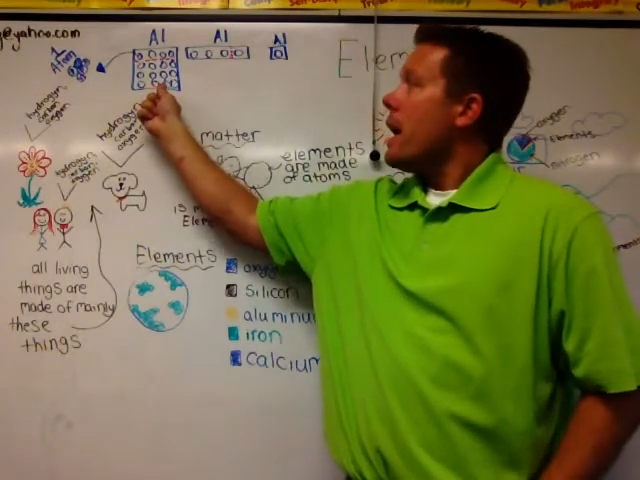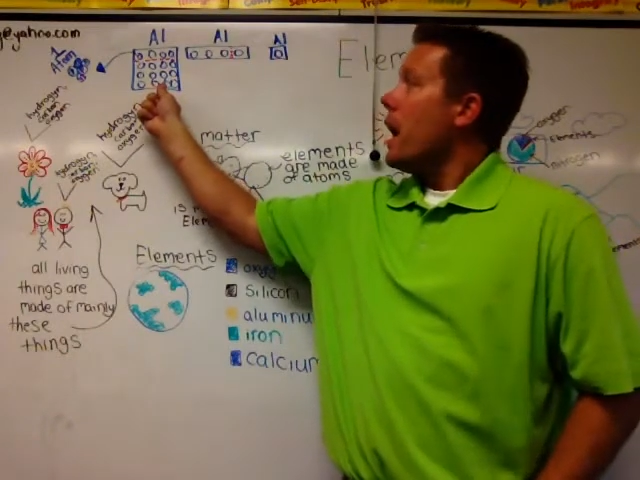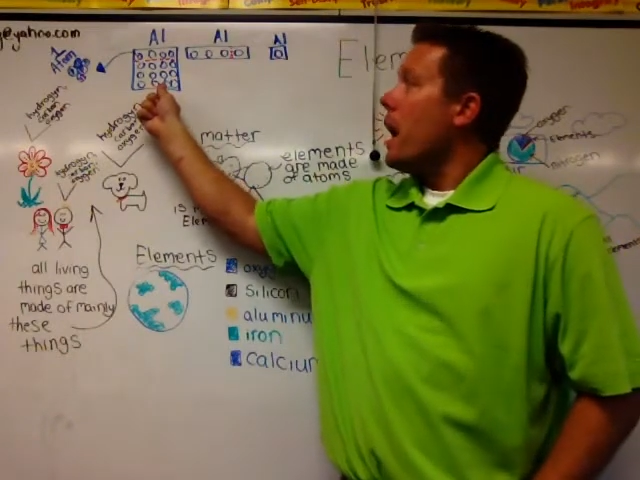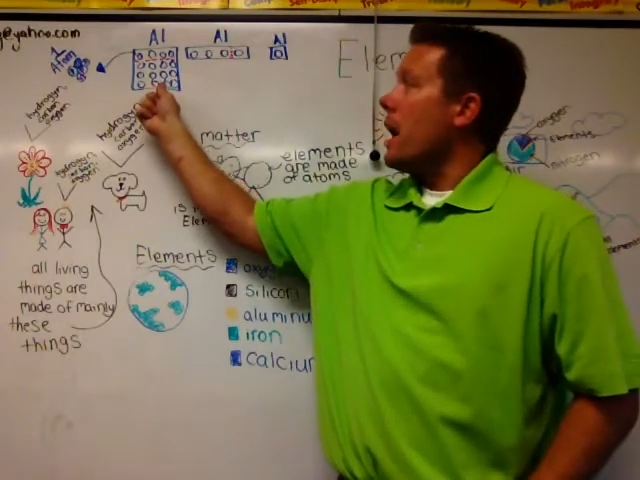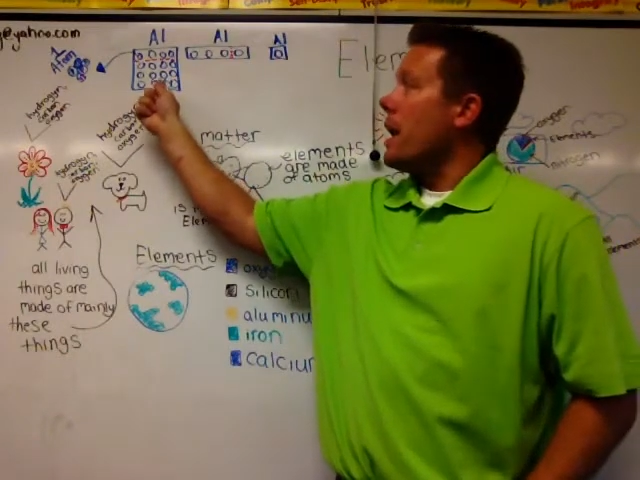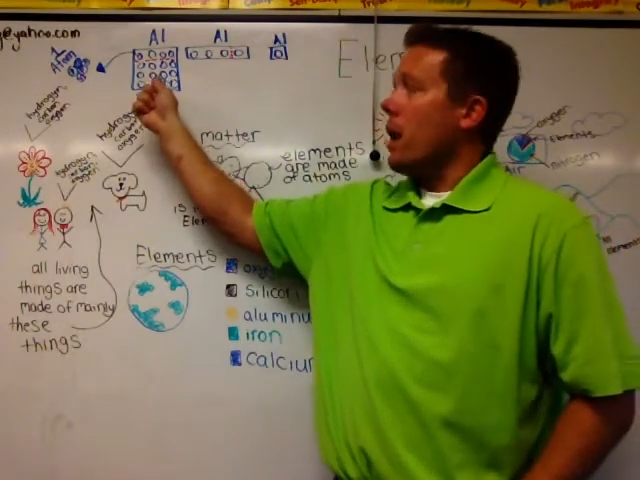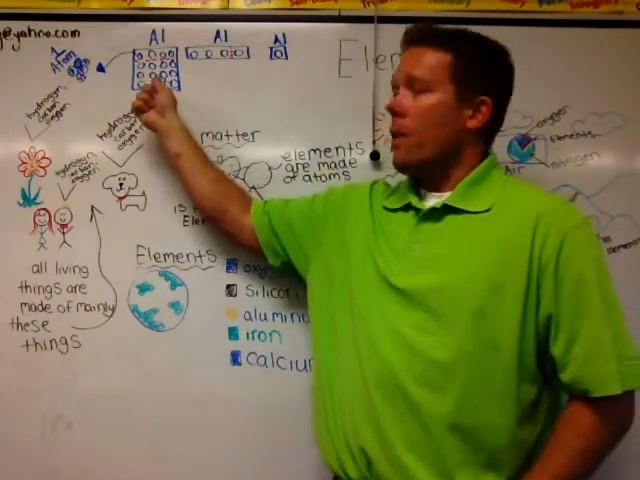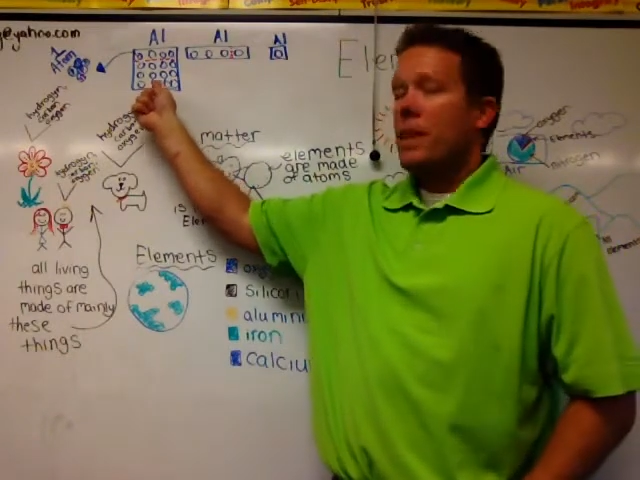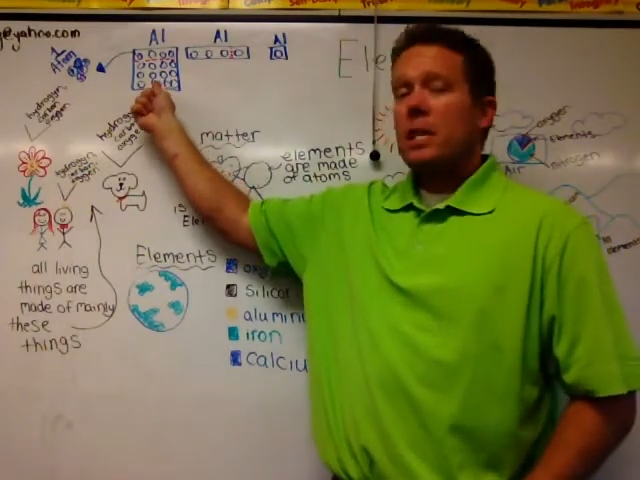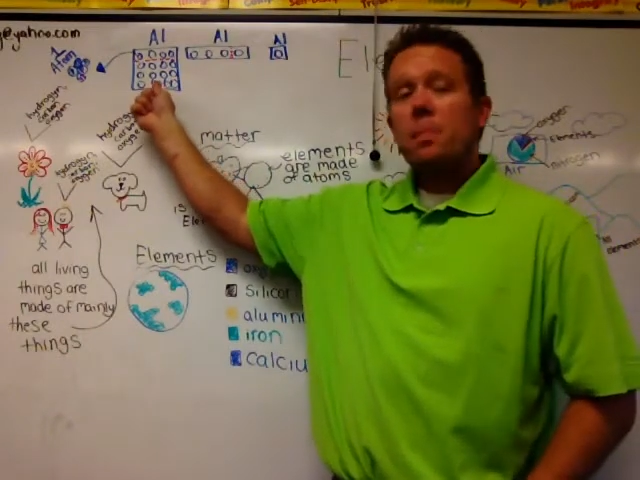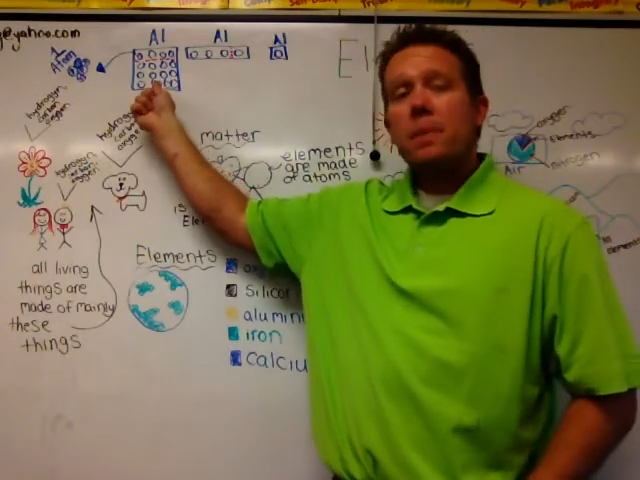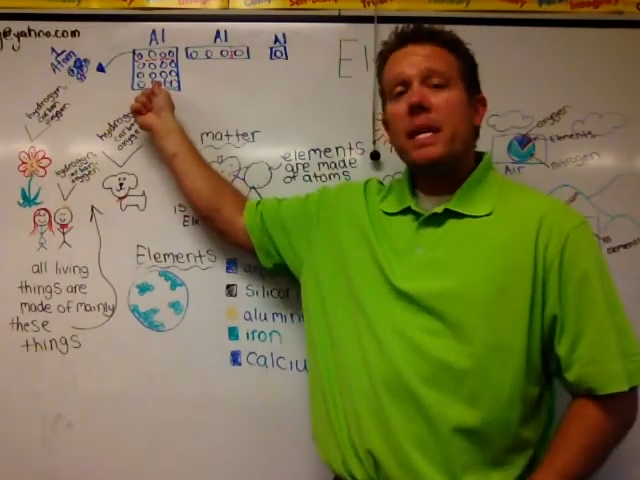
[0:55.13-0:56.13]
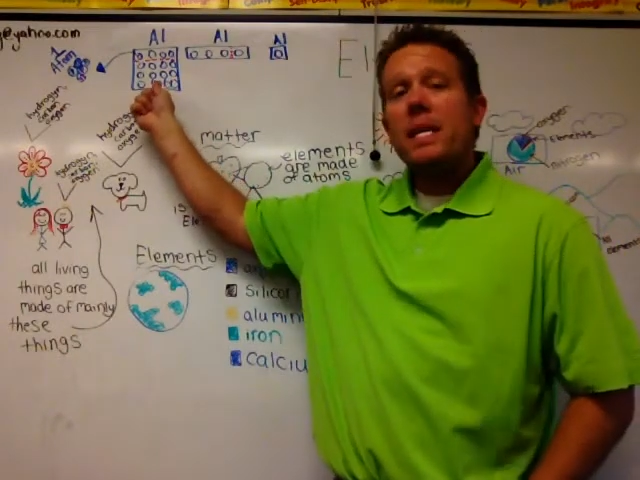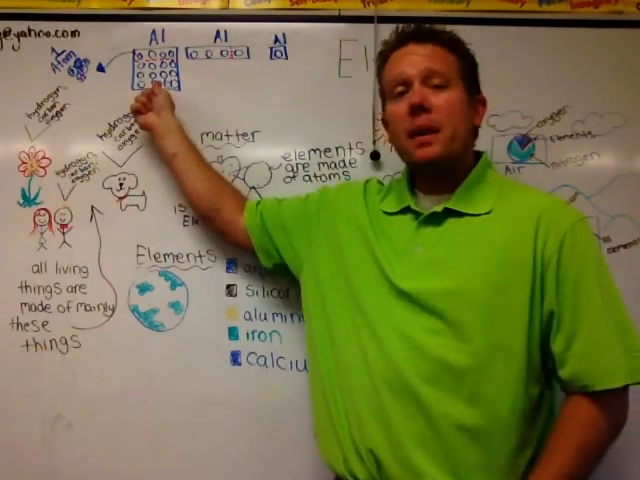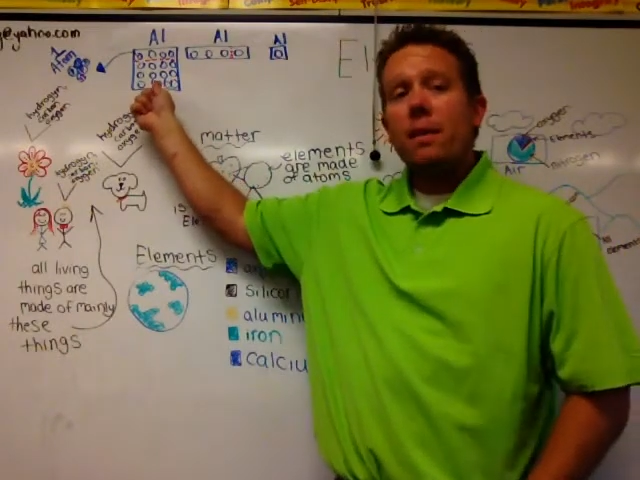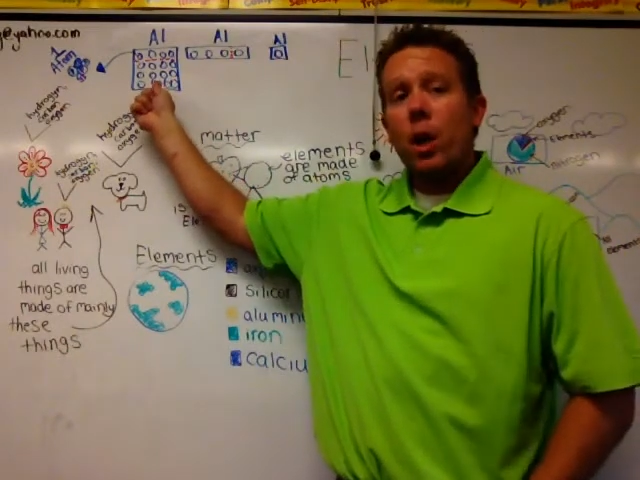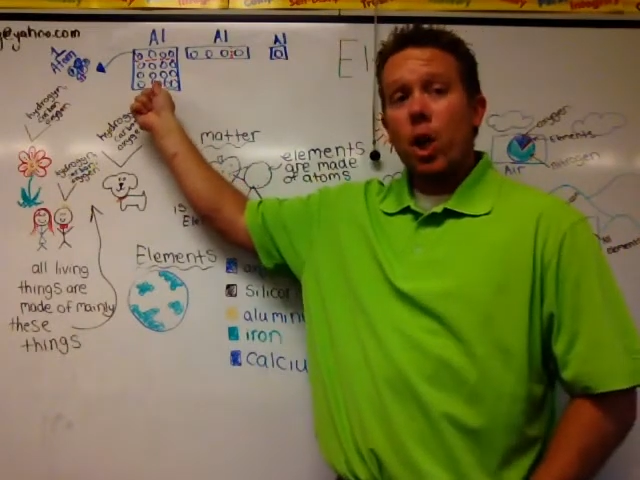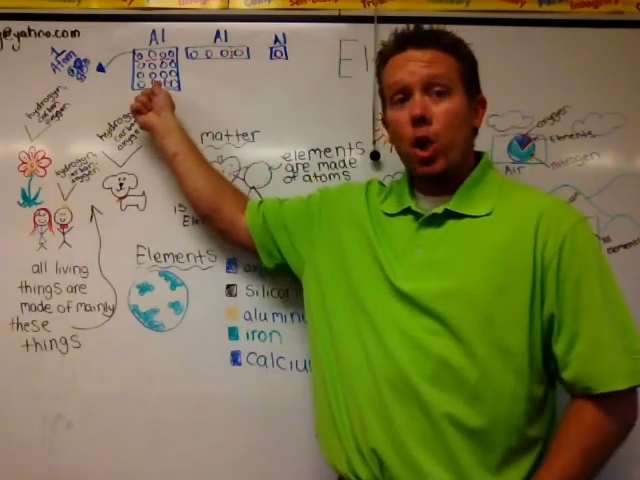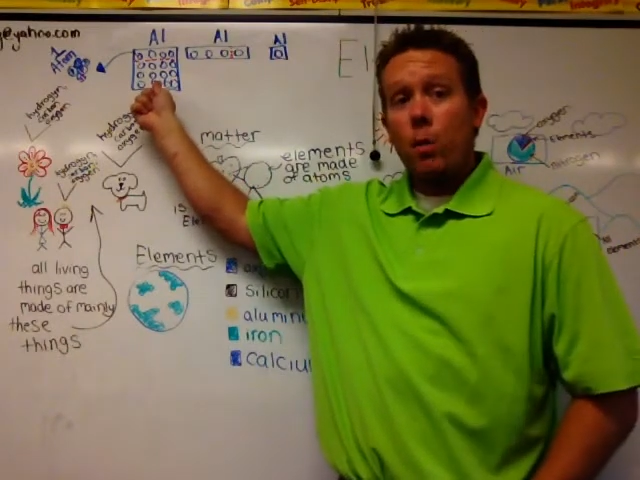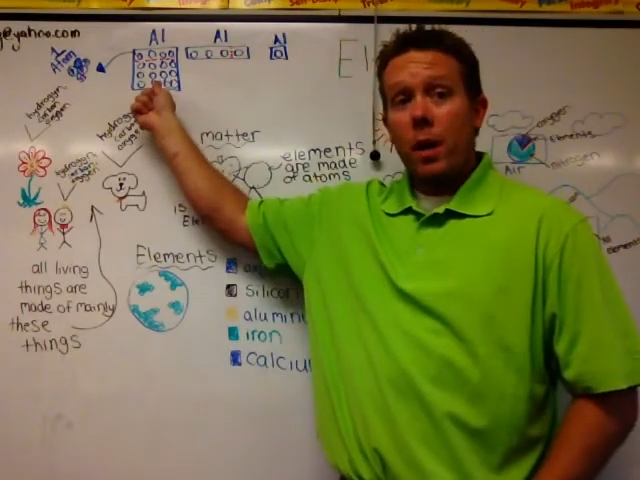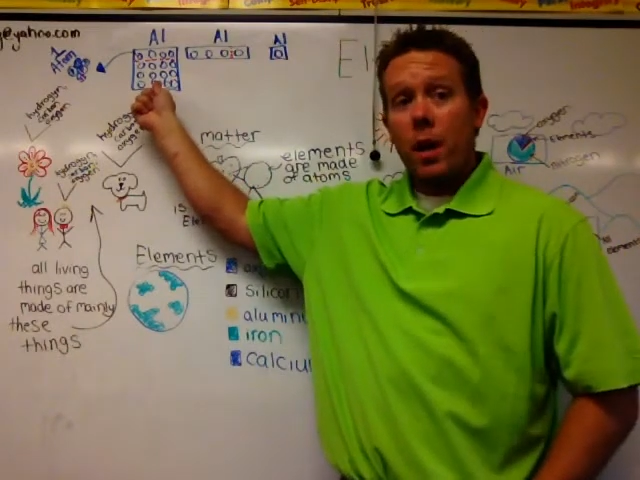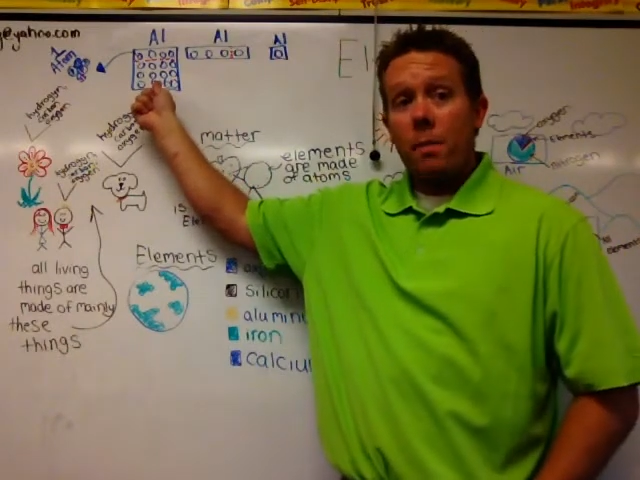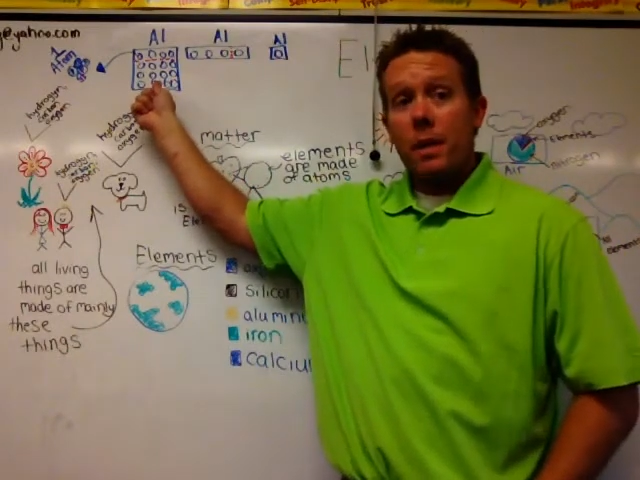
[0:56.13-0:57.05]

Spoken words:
Now this piece of aluminum